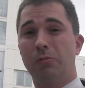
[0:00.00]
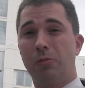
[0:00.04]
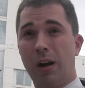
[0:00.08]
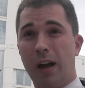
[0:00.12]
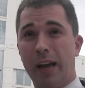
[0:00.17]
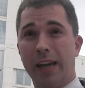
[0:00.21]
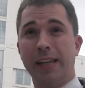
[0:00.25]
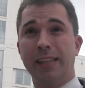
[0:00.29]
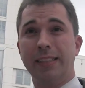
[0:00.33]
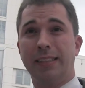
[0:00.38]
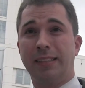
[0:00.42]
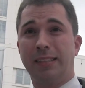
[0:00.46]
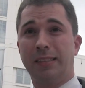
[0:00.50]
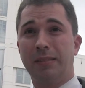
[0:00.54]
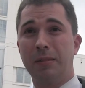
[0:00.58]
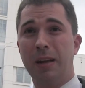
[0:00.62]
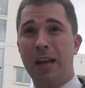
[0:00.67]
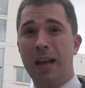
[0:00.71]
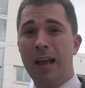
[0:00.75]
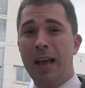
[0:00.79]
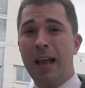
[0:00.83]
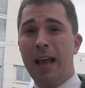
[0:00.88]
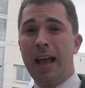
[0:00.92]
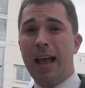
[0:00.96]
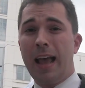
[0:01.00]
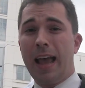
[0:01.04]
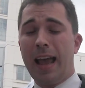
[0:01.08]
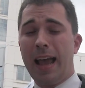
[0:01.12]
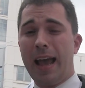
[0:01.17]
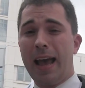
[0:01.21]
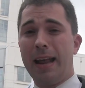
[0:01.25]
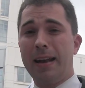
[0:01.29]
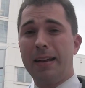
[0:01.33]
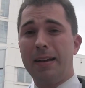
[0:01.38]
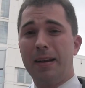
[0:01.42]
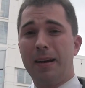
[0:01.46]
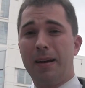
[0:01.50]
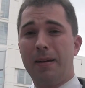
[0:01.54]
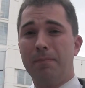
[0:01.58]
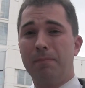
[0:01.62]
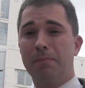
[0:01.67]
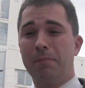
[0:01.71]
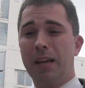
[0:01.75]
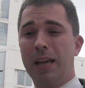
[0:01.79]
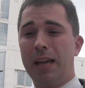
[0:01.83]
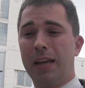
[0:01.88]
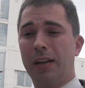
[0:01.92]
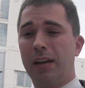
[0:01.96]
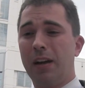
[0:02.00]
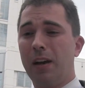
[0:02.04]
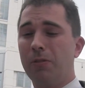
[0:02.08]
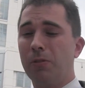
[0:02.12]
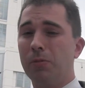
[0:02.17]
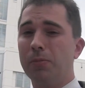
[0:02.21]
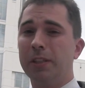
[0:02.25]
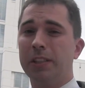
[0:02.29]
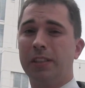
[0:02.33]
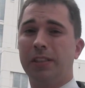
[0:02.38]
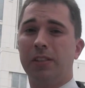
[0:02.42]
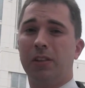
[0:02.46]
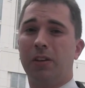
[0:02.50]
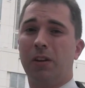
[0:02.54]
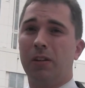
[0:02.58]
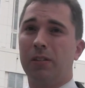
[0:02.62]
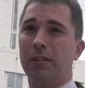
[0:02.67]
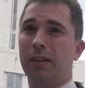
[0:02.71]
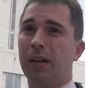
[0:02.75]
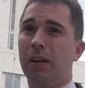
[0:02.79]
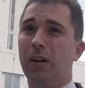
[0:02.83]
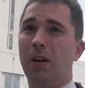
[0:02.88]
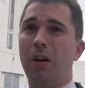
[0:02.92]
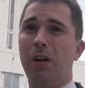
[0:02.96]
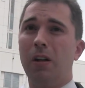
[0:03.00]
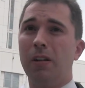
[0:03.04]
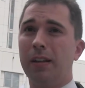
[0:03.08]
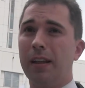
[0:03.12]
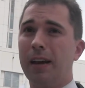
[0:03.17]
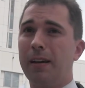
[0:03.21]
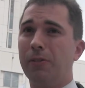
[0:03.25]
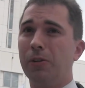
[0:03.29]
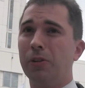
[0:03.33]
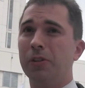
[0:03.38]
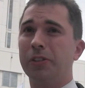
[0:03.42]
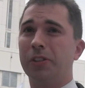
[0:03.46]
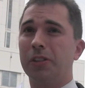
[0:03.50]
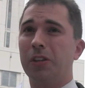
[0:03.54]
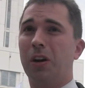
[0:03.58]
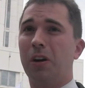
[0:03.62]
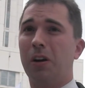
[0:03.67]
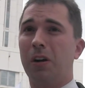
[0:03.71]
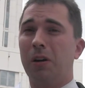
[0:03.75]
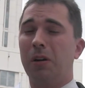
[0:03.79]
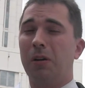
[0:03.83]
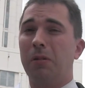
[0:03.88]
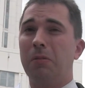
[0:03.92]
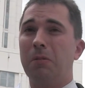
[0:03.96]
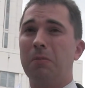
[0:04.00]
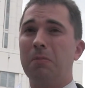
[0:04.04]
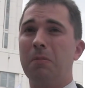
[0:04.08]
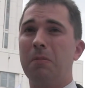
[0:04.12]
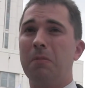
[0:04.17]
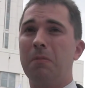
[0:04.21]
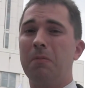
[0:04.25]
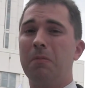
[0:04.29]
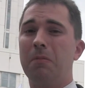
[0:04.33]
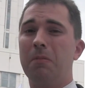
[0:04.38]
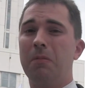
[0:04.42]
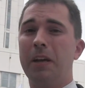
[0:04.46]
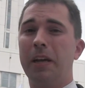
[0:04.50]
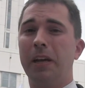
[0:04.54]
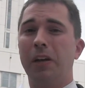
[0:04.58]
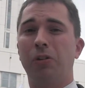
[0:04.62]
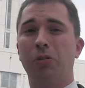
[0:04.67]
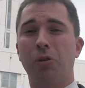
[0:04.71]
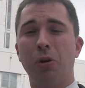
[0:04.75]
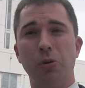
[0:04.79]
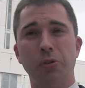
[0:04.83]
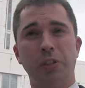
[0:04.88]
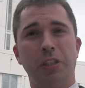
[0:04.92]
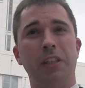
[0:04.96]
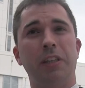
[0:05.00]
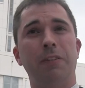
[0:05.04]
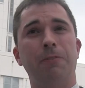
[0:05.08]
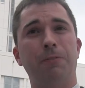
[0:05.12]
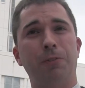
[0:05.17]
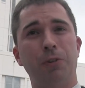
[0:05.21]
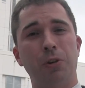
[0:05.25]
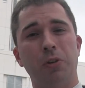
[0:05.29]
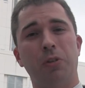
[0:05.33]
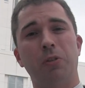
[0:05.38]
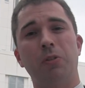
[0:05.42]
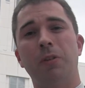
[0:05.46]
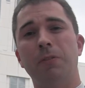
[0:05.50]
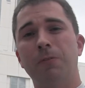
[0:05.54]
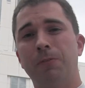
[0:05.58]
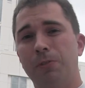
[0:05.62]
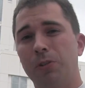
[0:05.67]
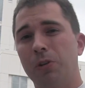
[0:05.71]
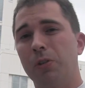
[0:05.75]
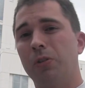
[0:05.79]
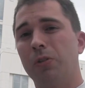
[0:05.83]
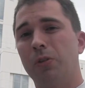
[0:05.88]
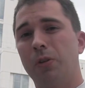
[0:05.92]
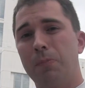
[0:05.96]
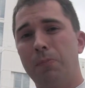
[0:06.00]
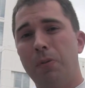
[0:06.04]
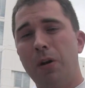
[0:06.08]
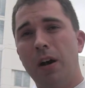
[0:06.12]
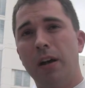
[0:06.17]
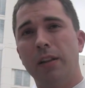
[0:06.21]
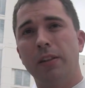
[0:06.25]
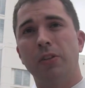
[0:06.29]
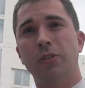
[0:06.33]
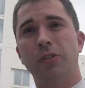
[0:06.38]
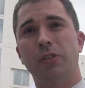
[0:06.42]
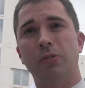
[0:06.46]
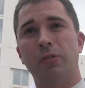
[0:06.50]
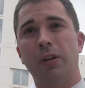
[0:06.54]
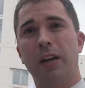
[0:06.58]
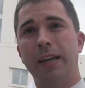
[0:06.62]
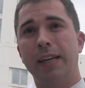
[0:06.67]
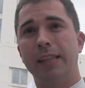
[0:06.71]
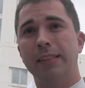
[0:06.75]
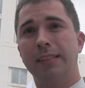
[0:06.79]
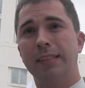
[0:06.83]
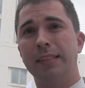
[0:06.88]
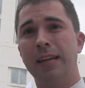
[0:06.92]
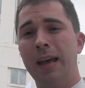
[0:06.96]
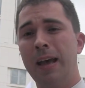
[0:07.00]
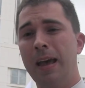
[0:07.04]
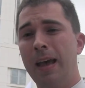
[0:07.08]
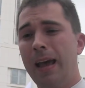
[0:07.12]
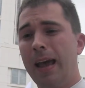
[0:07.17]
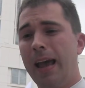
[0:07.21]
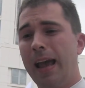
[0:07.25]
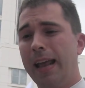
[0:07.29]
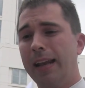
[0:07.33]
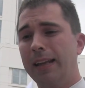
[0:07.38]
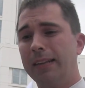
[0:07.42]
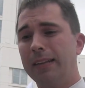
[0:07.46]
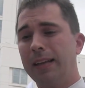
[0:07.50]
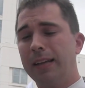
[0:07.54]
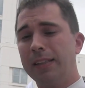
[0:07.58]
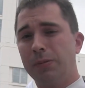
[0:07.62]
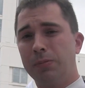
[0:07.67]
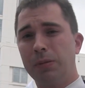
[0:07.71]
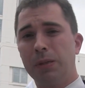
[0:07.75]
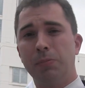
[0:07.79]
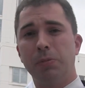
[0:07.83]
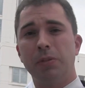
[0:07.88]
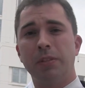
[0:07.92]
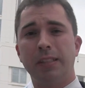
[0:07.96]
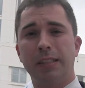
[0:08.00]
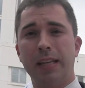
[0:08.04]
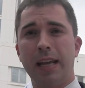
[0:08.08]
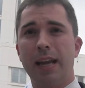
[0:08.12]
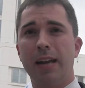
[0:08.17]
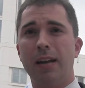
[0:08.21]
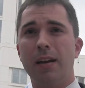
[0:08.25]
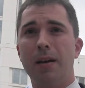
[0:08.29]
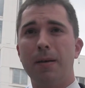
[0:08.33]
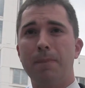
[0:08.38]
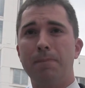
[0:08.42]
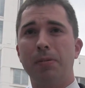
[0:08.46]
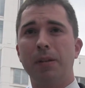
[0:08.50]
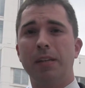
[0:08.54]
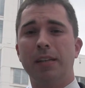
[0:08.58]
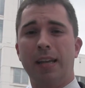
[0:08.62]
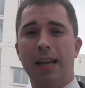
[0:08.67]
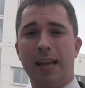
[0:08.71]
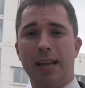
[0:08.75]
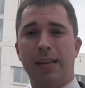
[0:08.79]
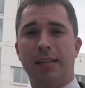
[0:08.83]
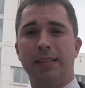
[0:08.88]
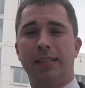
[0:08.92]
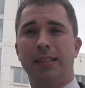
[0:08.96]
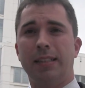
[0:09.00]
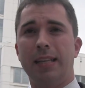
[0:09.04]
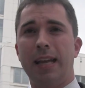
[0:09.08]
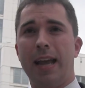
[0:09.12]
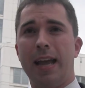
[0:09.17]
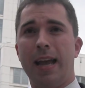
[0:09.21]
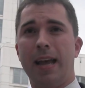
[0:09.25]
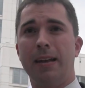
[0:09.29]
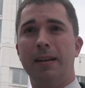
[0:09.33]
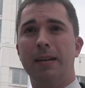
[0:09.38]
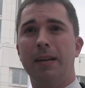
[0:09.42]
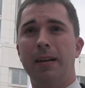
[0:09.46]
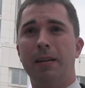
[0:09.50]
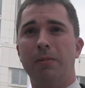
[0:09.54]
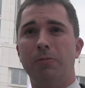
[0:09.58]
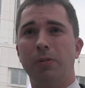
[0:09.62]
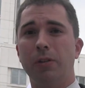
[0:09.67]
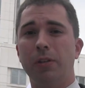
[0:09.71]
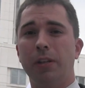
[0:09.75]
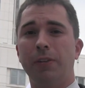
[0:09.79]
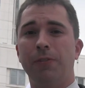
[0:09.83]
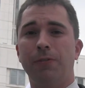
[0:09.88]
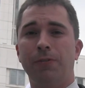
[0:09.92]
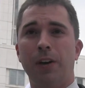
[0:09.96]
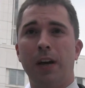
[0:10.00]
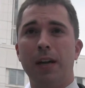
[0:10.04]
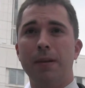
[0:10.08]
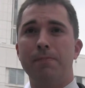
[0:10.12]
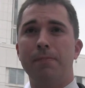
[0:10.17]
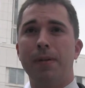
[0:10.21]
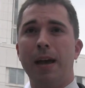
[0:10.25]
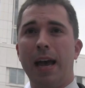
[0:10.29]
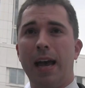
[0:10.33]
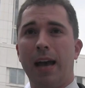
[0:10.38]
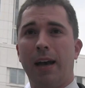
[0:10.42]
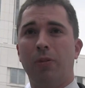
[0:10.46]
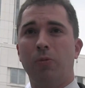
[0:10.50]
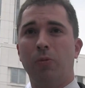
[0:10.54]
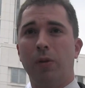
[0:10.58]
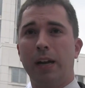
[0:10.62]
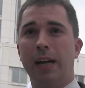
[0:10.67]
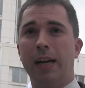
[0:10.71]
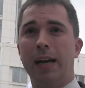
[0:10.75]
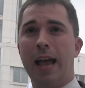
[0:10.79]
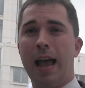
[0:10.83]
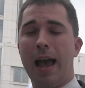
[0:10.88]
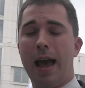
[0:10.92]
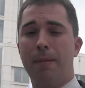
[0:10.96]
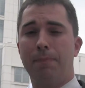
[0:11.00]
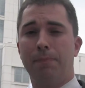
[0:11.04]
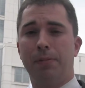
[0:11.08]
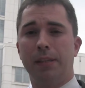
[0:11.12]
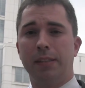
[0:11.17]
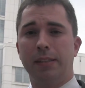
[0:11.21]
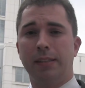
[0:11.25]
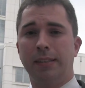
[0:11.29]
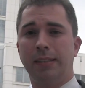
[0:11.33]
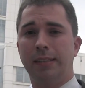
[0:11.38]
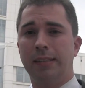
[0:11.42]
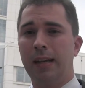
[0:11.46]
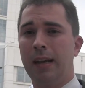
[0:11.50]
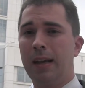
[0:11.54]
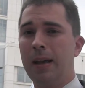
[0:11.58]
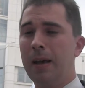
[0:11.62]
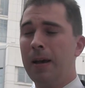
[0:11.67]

rights, and governments at all levels are encroaching further and further upon those rights. And unless people stand up and take a stand and really fight back when it happens,